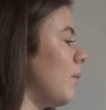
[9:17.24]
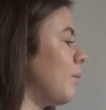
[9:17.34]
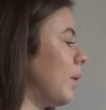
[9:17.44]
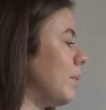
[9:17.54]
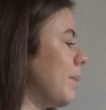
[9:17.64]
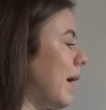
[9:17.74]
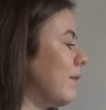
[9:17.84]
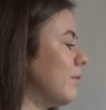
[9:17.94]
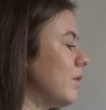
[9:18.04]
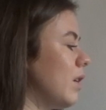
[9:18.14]
probably
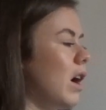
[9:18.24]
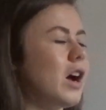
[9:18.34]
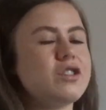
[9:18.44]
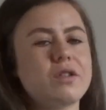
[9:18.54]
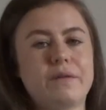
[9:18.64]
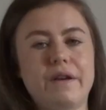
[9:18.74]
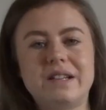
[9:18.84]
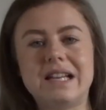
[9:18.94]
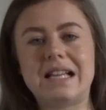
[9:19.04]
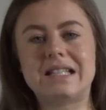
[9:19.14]
about
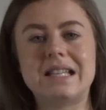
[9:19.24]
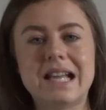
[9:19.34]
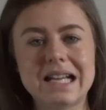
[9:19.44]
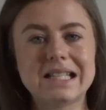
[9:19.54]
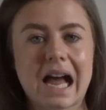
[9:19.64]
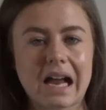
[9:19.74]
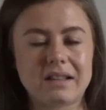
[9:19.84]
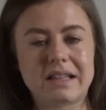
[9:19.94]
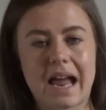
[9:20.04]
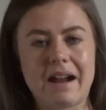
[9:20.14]
150 less than this,
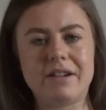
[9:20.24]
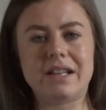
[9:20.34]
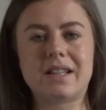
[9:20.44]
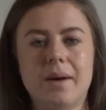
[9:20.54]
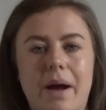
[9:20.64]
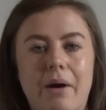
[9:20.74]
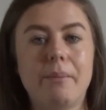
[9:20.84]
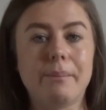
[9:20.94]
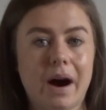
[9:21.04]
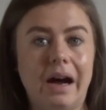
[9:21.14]
and there is
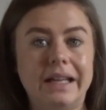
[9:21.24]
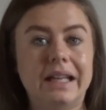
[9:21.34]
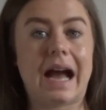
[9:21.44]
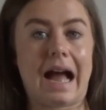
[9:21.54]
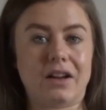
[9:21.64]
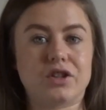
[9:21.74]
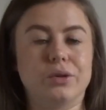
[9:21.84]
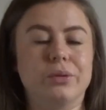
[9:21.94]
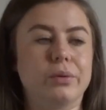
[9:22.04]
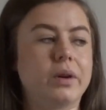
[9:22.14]
about my
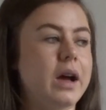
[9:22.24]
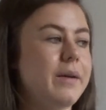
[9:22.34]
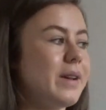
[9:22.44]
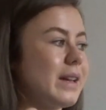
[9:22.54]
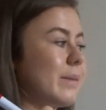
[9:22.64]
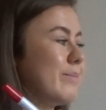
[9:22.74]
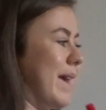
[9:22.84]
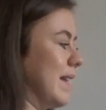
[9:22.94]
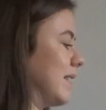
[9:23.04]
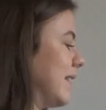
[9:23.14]
actual
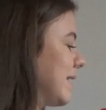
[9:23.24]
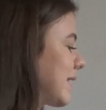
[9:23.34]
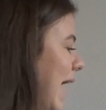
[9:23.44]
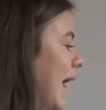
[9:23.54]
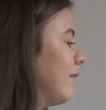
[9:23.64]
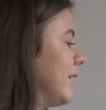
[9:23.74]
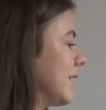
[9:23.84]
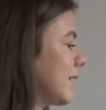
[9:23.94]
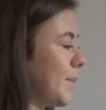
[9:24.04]
maintenance calories.